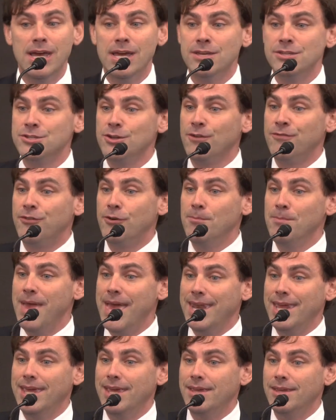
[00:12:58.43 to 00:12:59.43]
So for
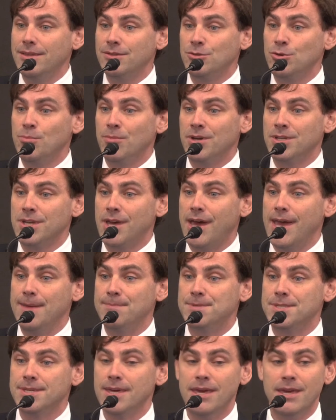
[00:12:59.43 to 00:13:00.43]
many tumor
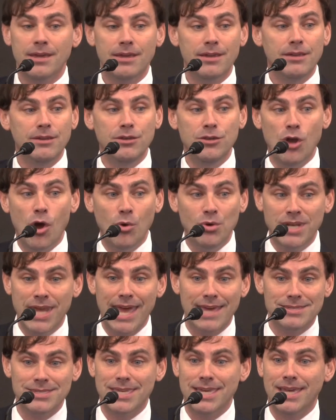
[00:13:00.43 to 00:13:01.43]
types, no
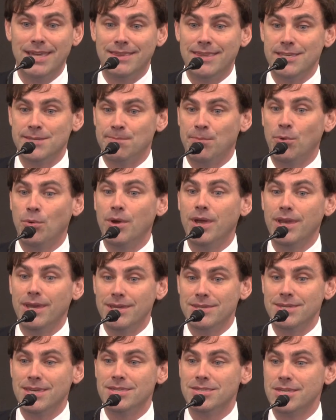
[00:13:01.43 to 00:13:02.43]
testing at this point
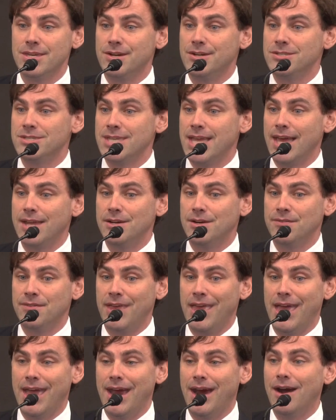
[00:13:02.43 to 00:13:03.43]
is considered standard of
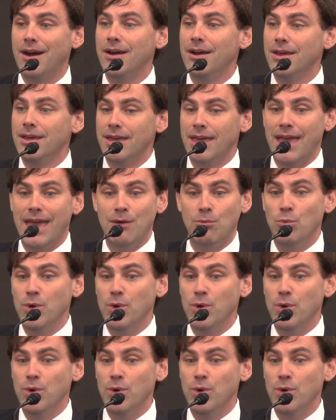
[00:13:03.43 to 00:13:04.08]
care and